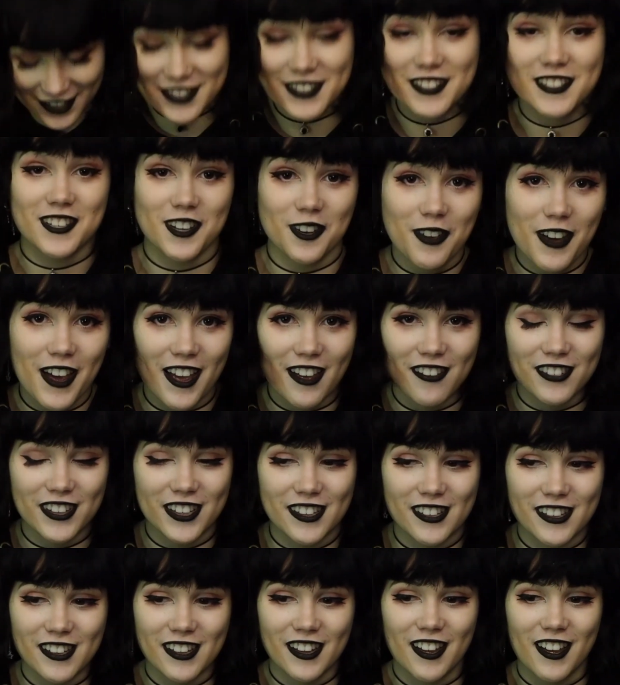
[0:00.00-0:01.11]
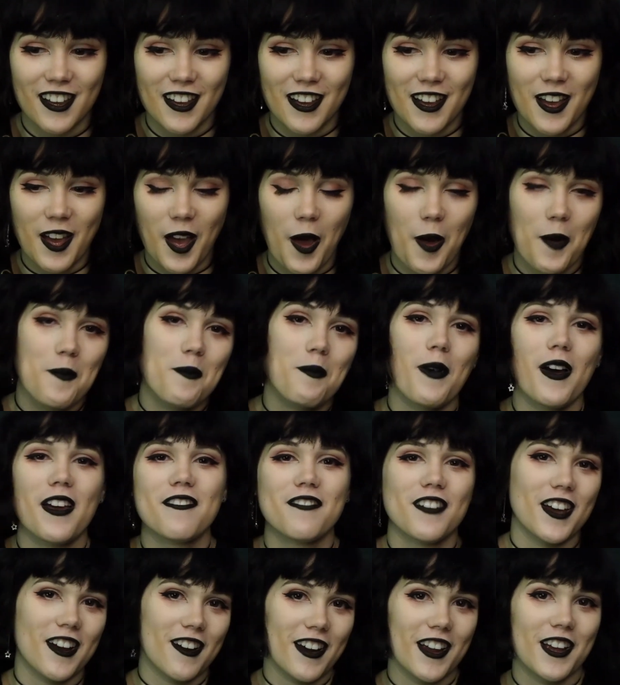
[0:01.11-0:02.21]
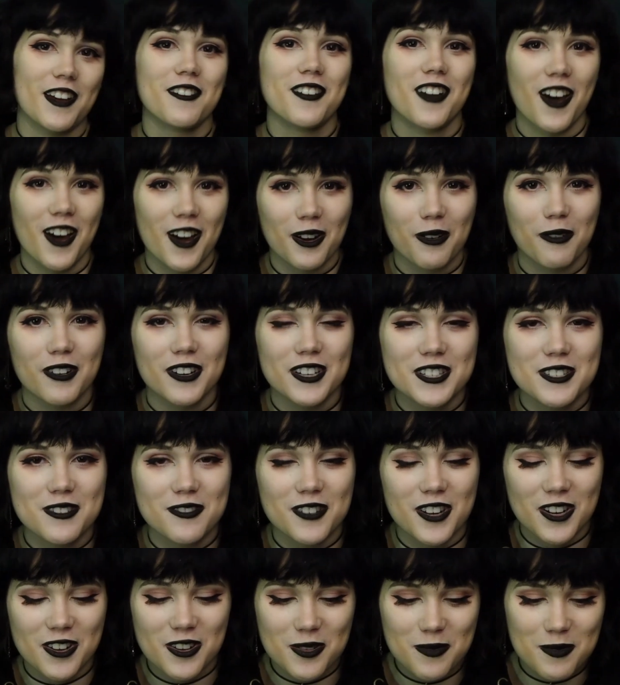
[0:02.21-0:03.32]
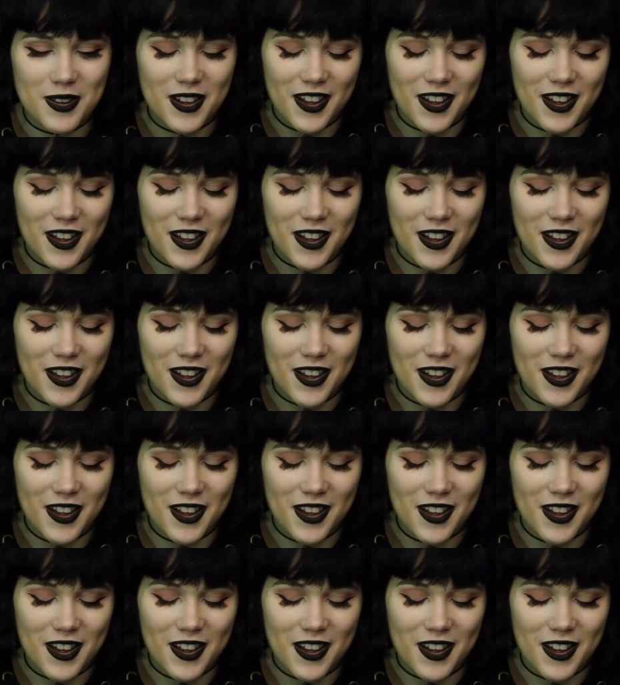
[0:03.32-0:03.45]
it's so heavy. My very own Hogwarts Robe.